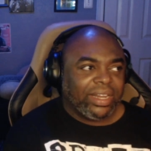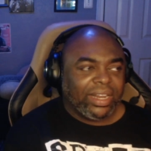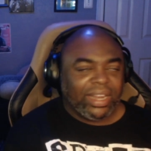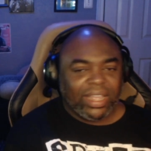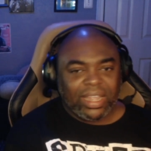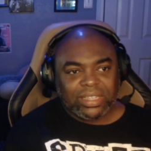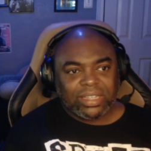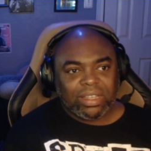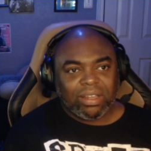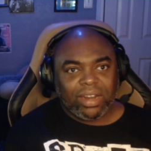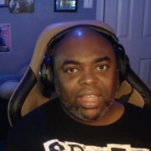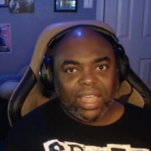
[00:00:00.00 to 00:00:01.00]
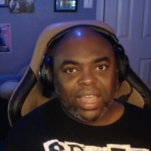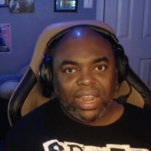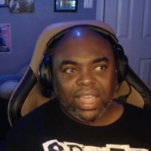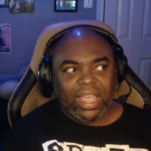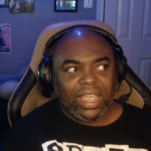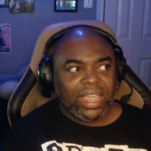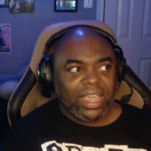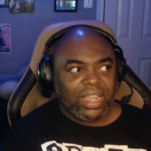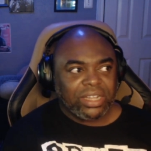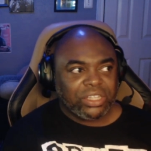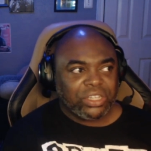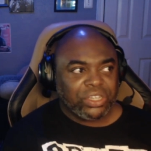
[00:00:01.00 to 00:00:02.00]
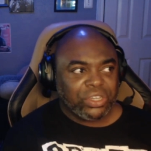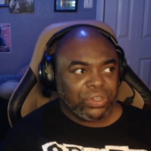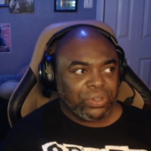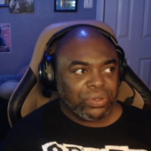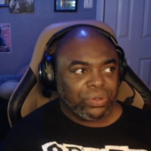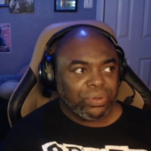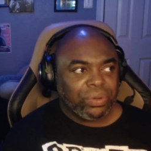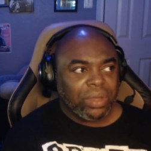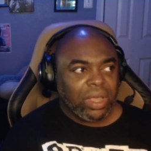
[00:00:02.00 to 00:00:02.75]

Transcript: let's go ahead and get to